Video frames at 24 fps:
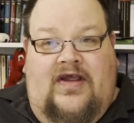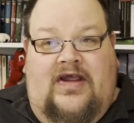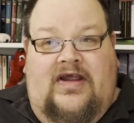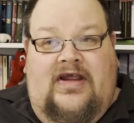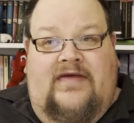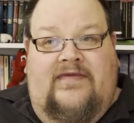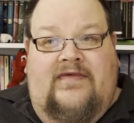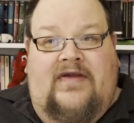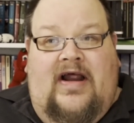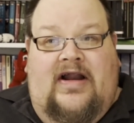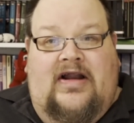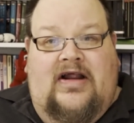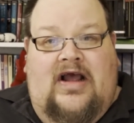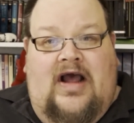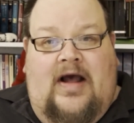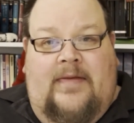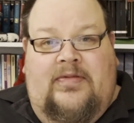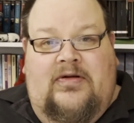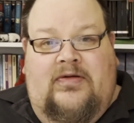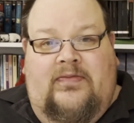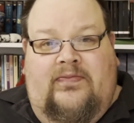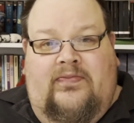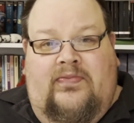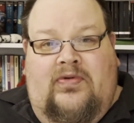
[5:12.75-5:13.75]
even had a couple
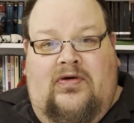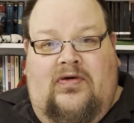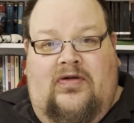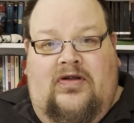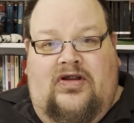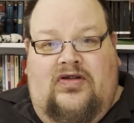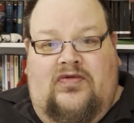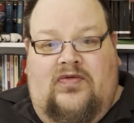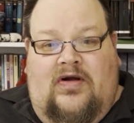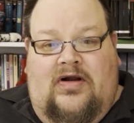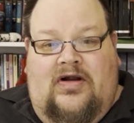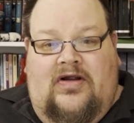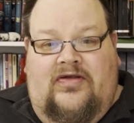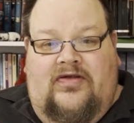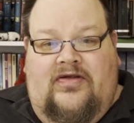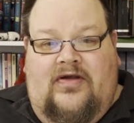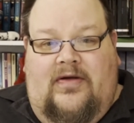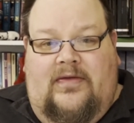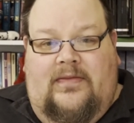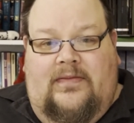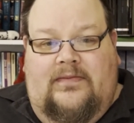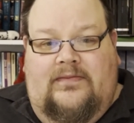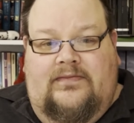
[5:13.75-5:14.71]
of put on Twilight Zone.